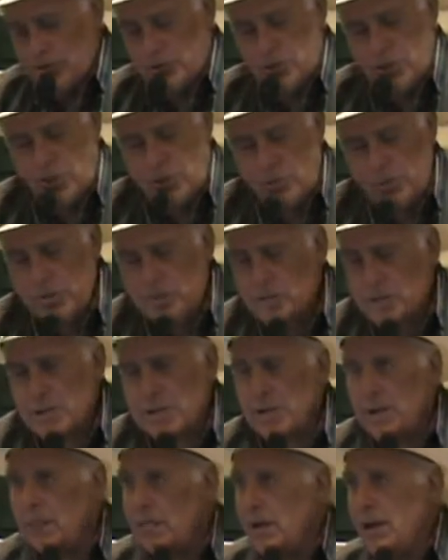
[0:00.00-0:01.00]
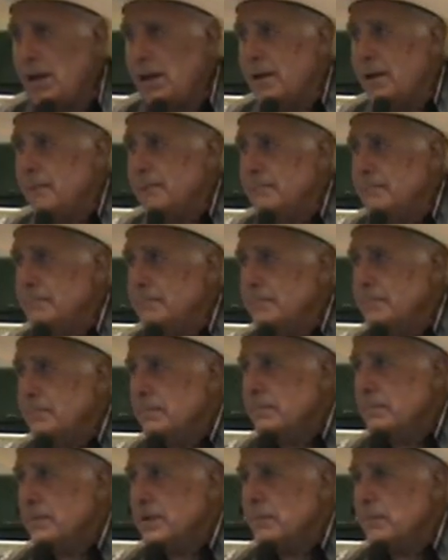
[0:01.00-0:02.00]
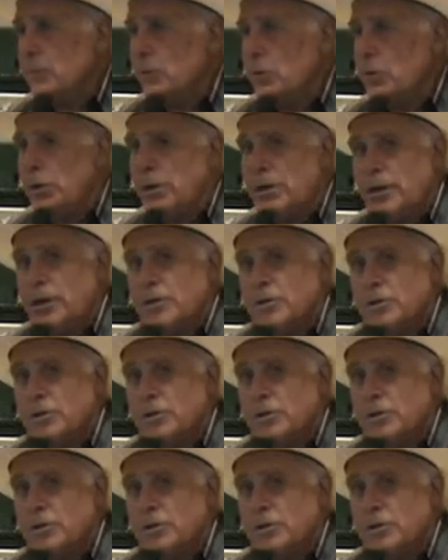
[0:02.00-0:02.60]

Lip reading: turn this thing around. If we're going to get